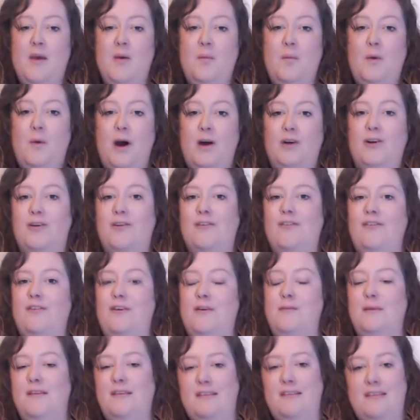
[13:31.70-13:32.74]
while
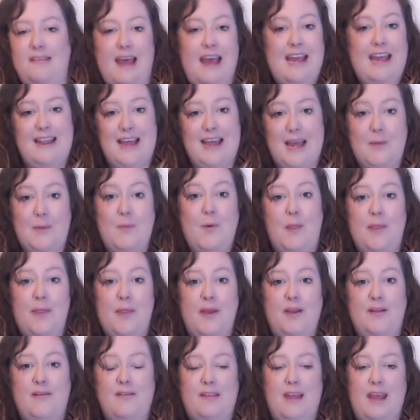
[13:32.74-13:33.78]
consumers say they want
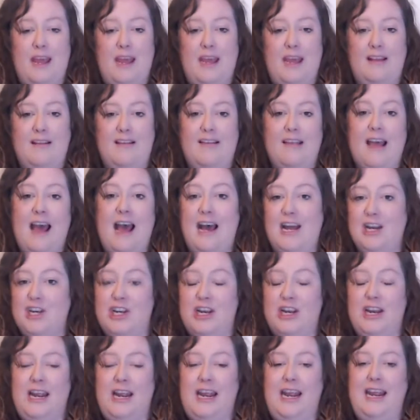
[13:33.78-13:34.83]
those things,
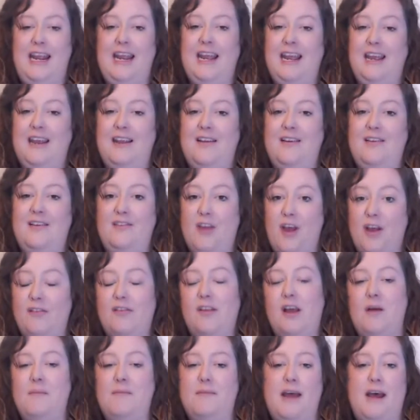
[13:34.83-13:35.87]
actually it does
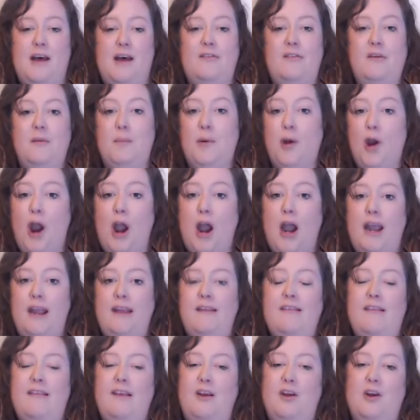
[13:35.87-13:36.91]
come down to
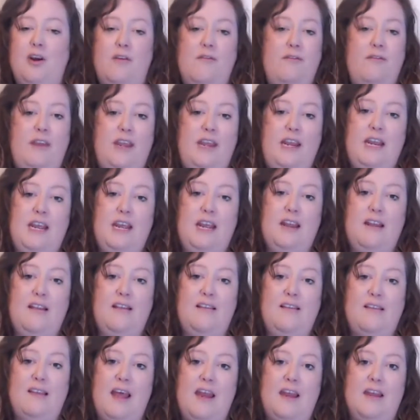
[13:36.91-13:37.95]
price and
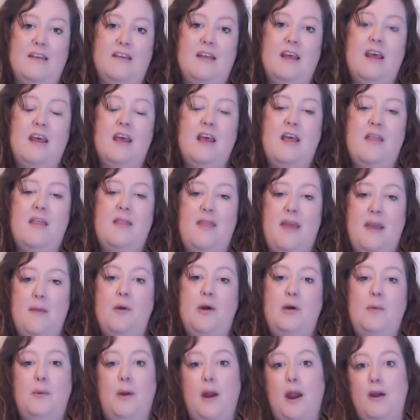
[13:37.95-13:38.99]
convenience, and they
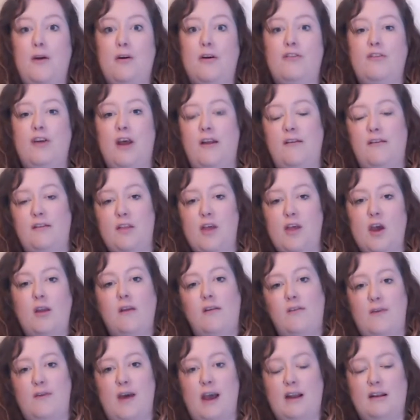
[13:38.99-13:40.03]
will prioritise
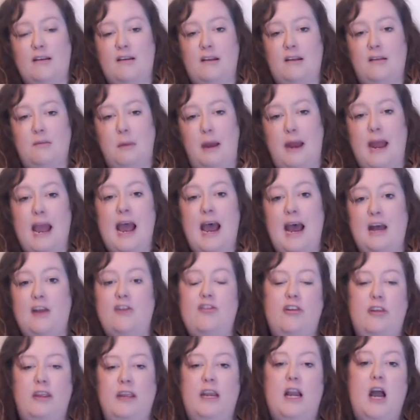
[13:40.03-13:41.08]
those factors when it
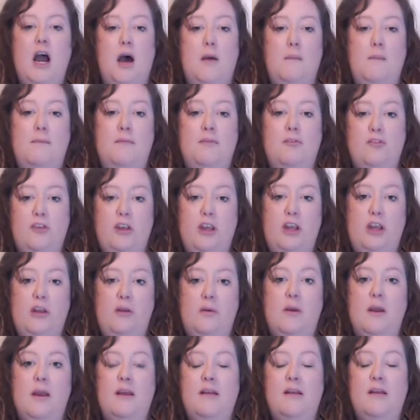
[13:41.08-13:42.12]
actually comes
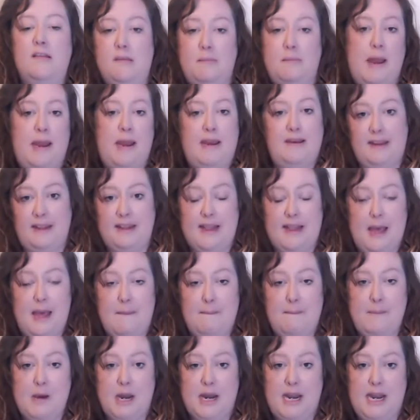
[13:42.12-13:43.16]
to spending their
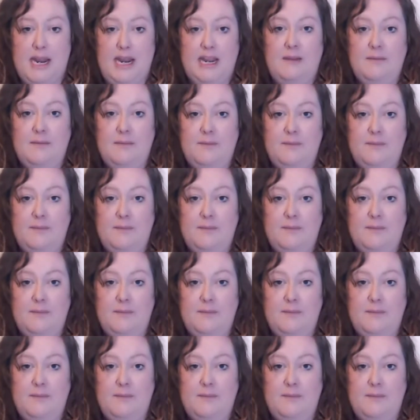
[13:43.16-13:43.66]
money.